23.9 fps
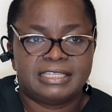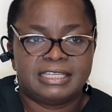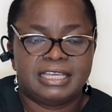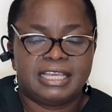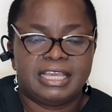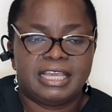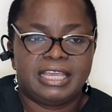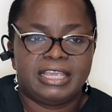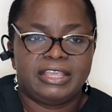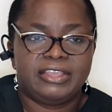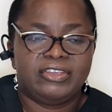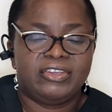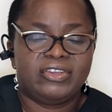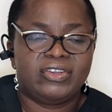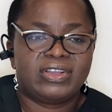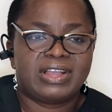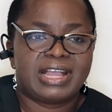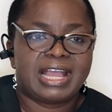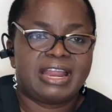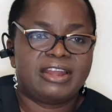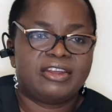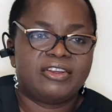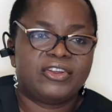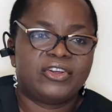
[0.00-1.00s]
You
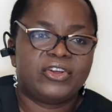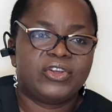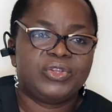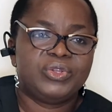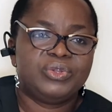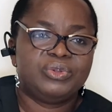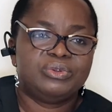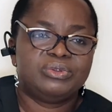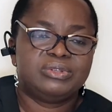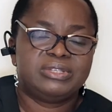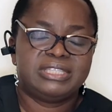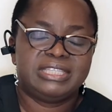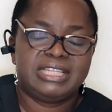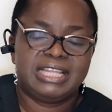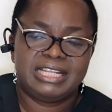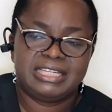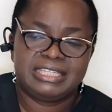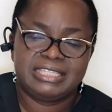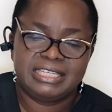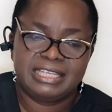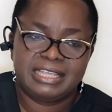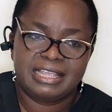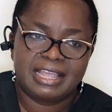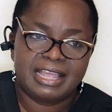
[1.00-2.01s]
cannot use
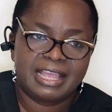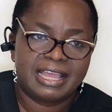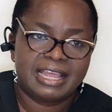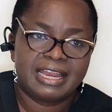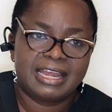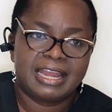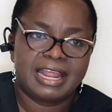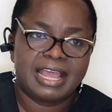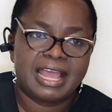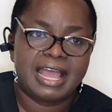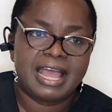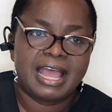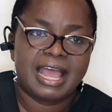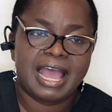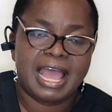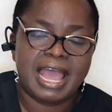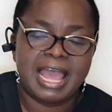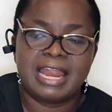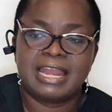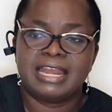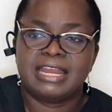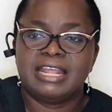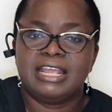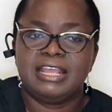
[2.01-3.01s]
dirty hand
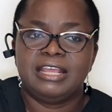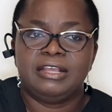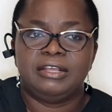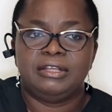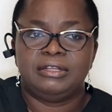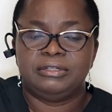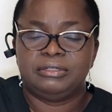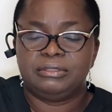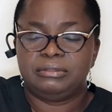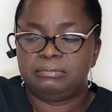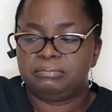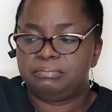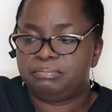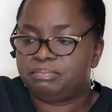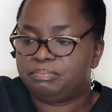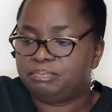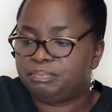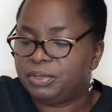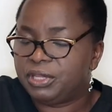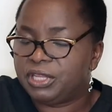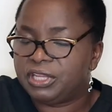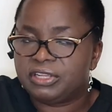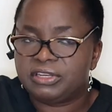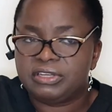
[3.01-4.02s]
and
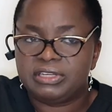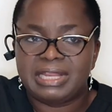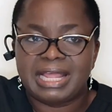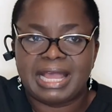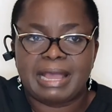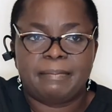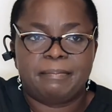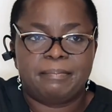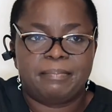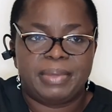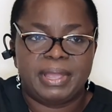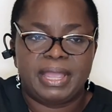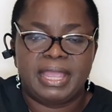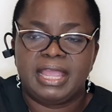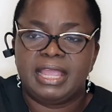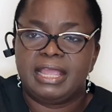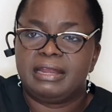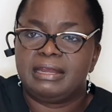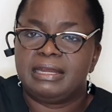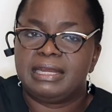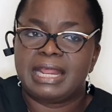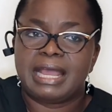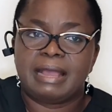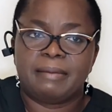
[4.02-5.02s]
pick that
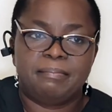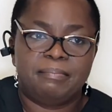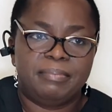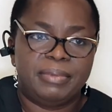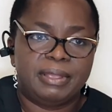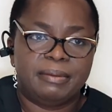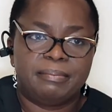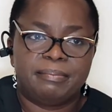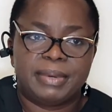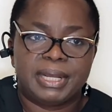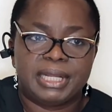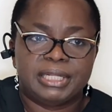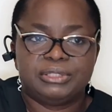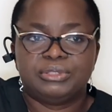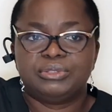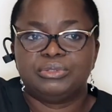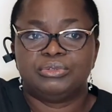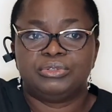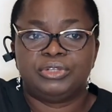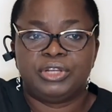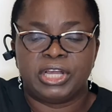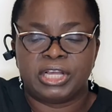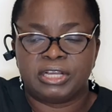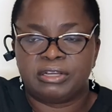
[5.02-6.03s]
pen, that paper to
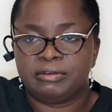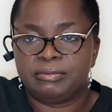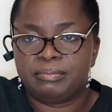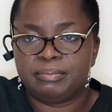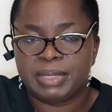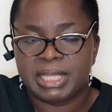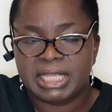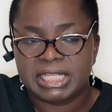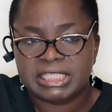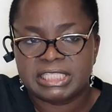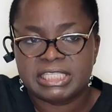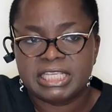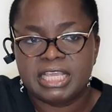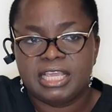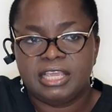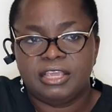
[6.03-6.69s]
document.